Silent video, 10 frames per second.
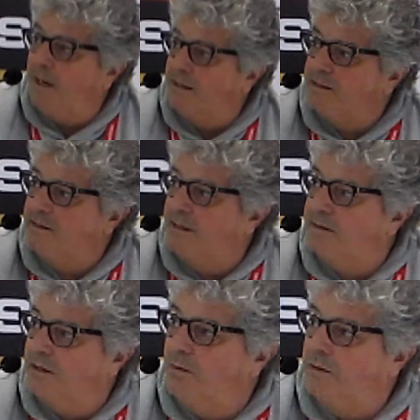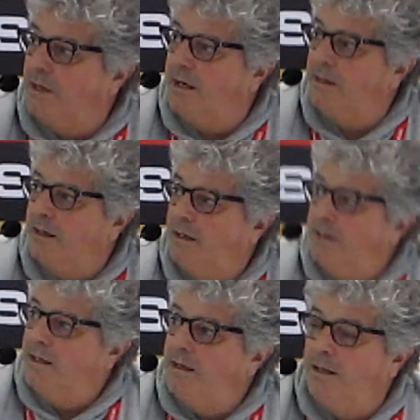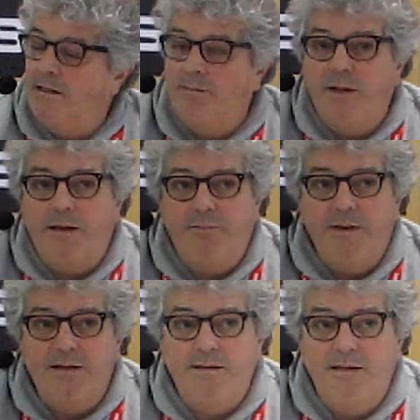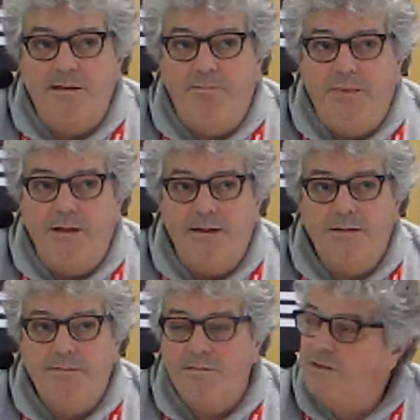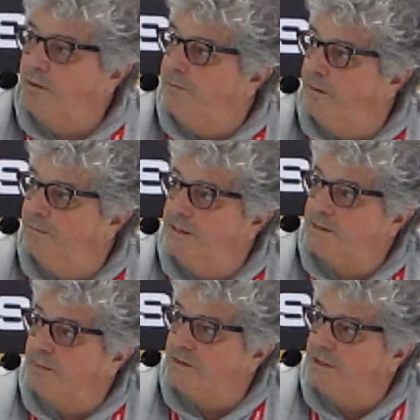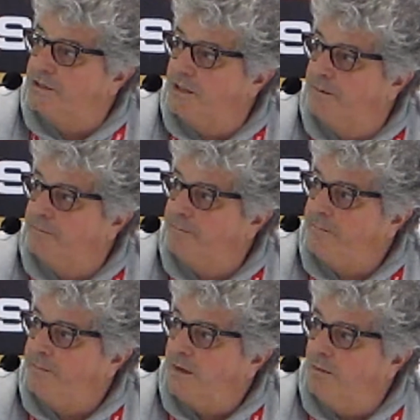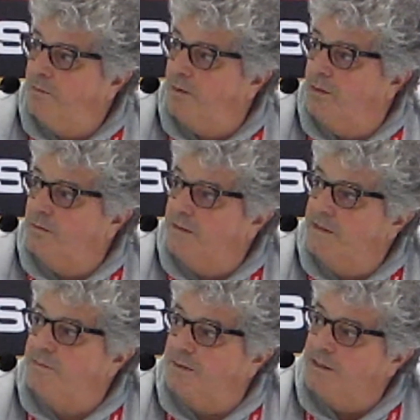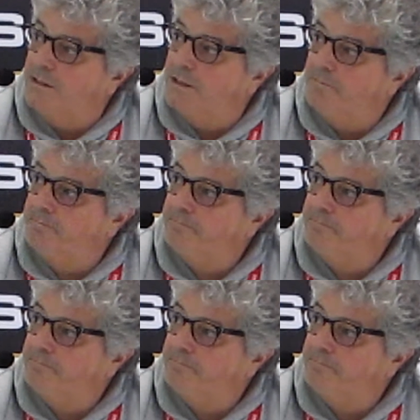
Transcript: minus 6 equals 9, and the black piece disappears. So from this position, we go to this position.